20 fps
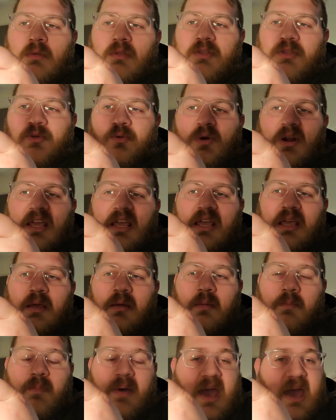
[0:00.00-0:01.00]
three
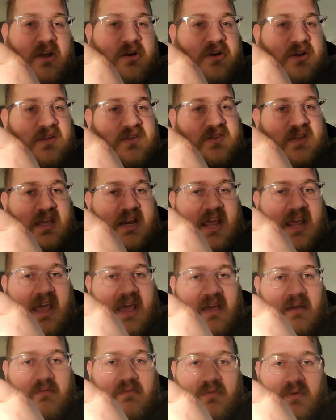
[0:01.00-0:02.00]
batteries that
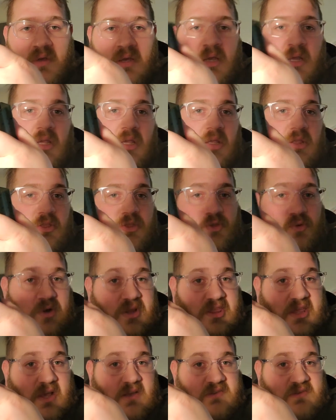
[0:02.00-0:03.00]
have
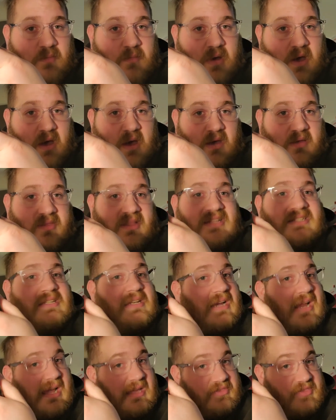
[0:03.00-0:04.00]
3000 mAh, that's
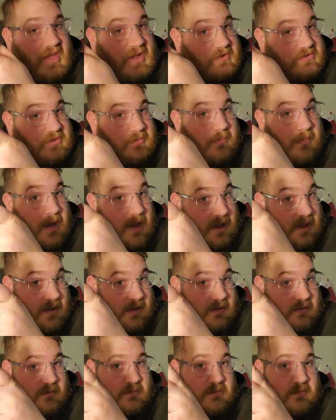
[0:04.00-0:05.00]
9000 mAh.